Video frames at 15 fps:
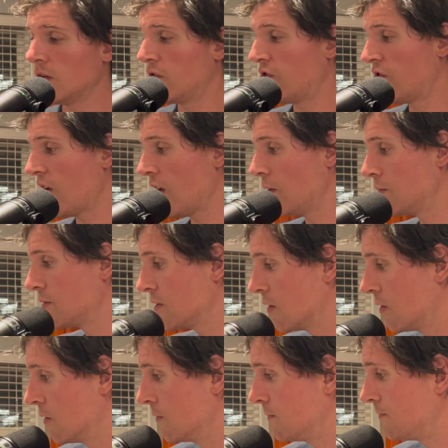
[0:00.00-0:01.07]
shape.
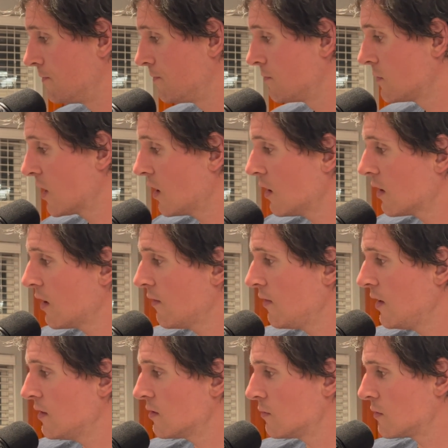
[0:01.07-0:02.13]
So I'm gonna give
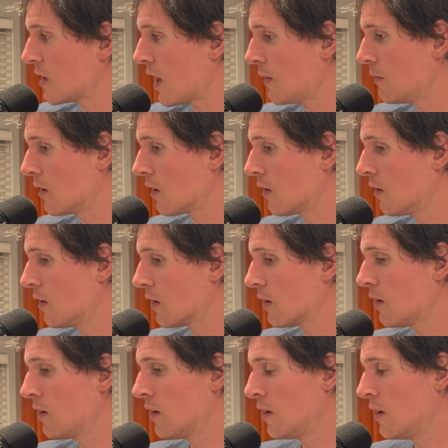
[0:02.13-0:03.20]
these some time to cook,